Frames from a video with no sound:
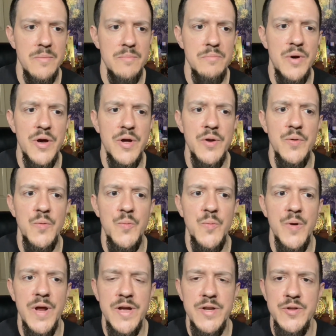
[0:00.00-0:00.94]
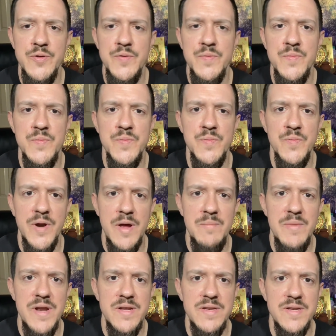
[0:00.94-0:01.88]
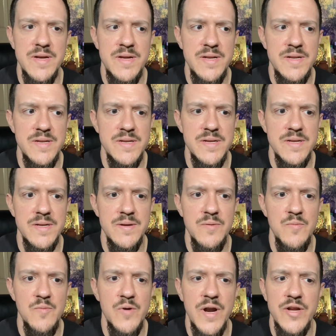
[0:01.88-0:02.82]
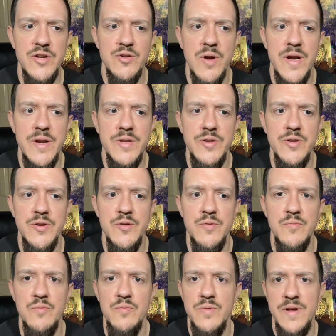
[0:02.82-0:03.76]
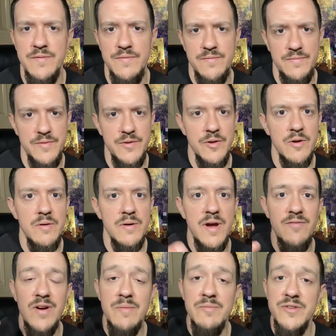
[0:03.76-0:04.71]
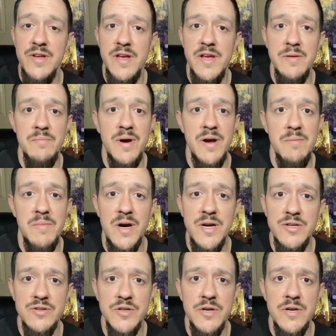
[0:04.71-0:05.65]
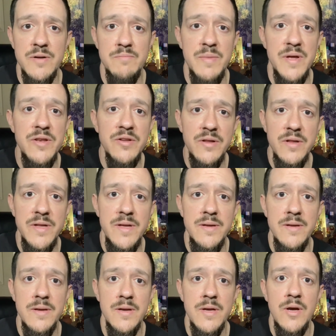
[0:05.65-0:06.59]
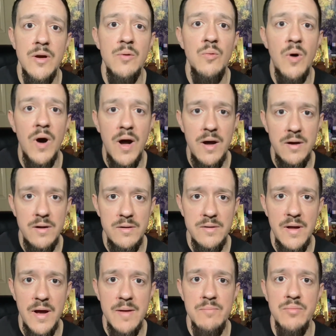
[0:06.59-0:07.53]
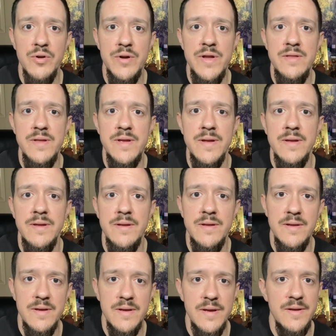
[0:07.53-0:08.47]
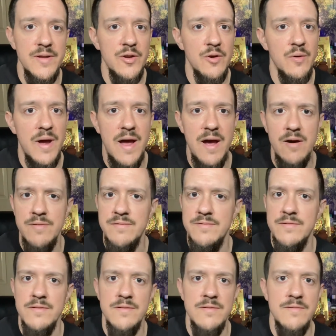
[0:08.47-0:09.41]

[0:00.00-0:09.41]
But when I do, when I meditate, what I try to do, if you know, if I'm saying my mantra mentally while I'm breathing, you know, out for